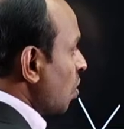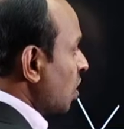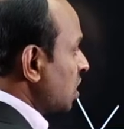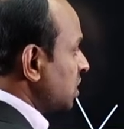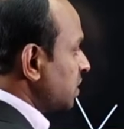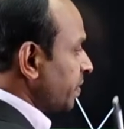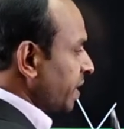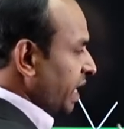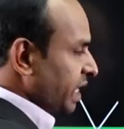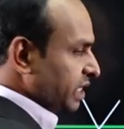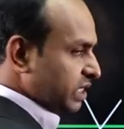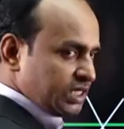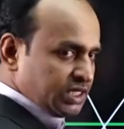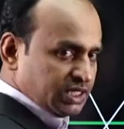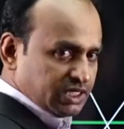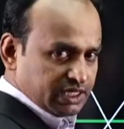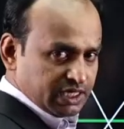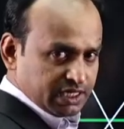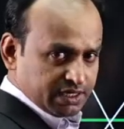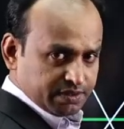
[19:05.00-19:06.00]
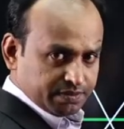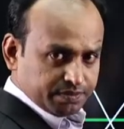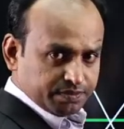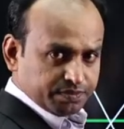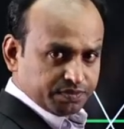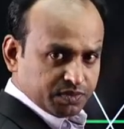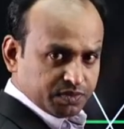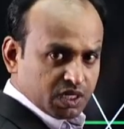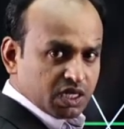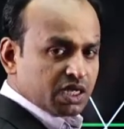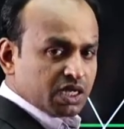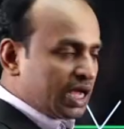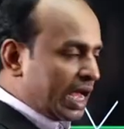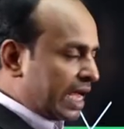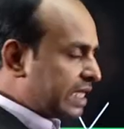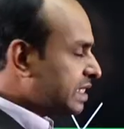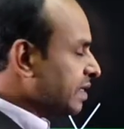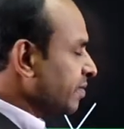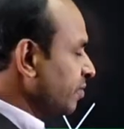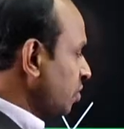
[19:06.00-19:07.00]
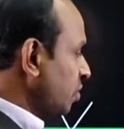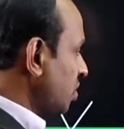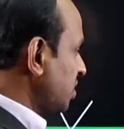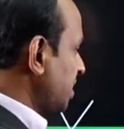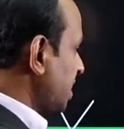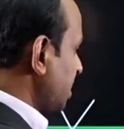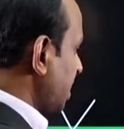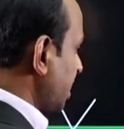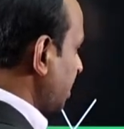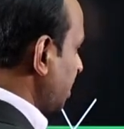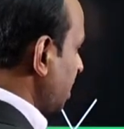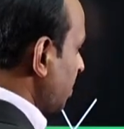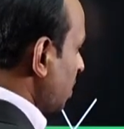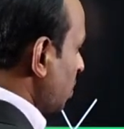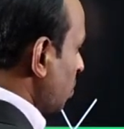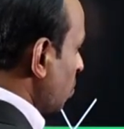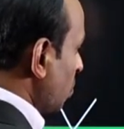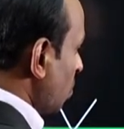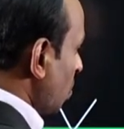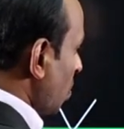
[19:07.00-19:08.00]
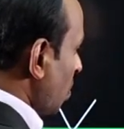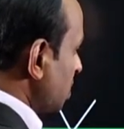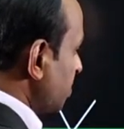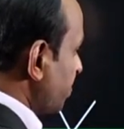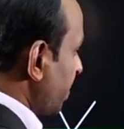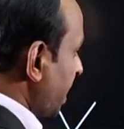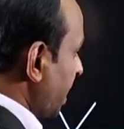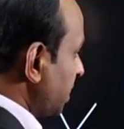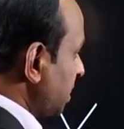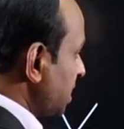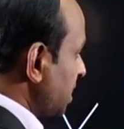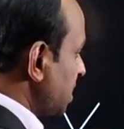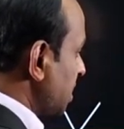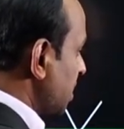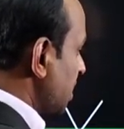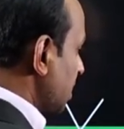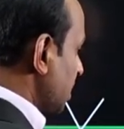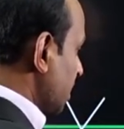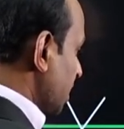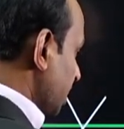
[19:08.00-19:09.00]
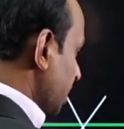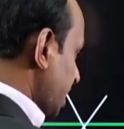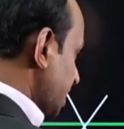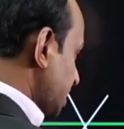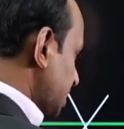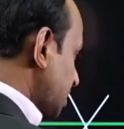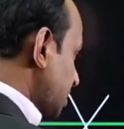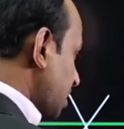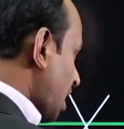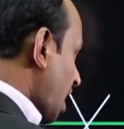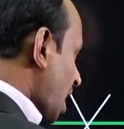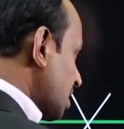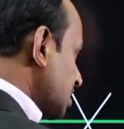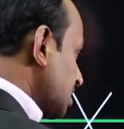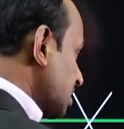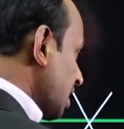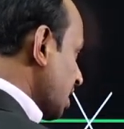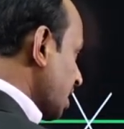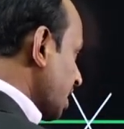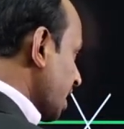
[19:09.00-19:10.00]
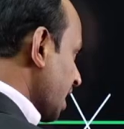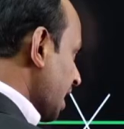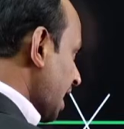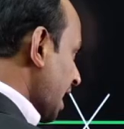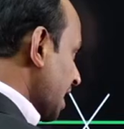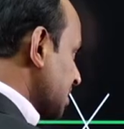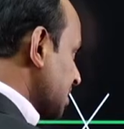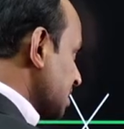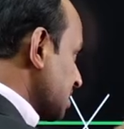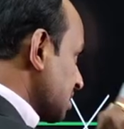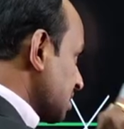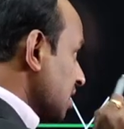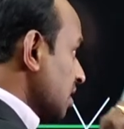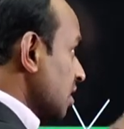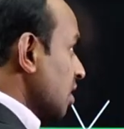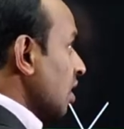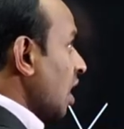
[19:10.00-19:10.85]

locus branches, dear. Asymptotes are nothing but root locus branches. They starts on real axis,